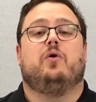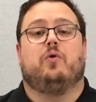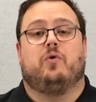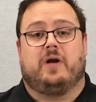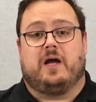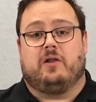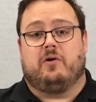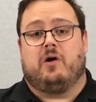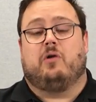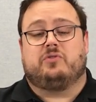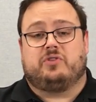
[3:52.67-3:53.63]
or an Arlo
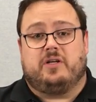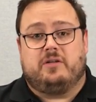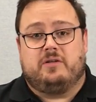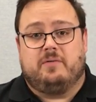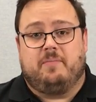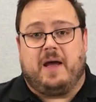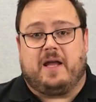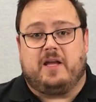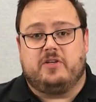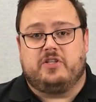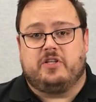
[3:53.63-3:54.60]
Ultra
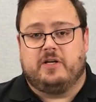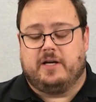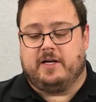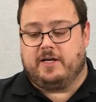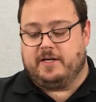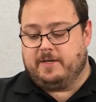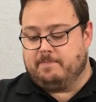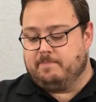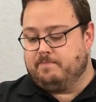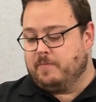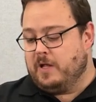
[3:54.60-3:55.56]
package.
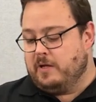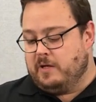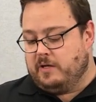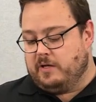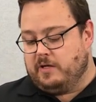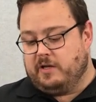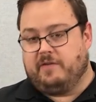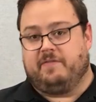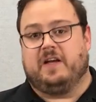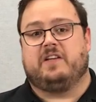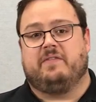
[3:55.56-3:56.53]
You'd
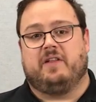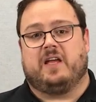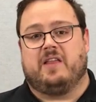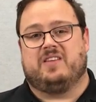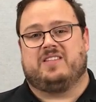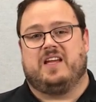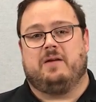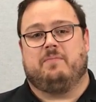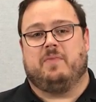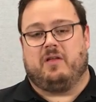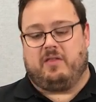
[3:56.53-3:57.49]
effectively get the
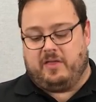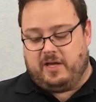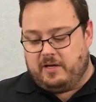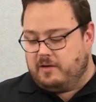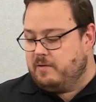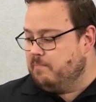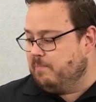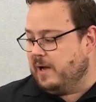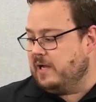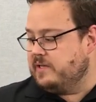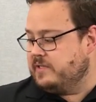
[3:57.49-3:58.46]
same thing,
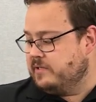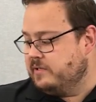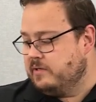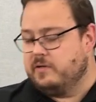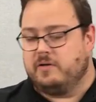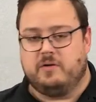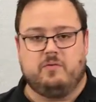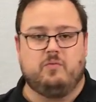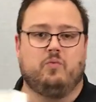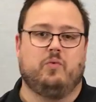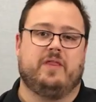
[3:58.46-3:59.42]
but
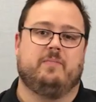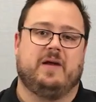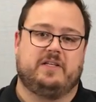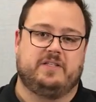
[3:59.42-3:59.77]
with a base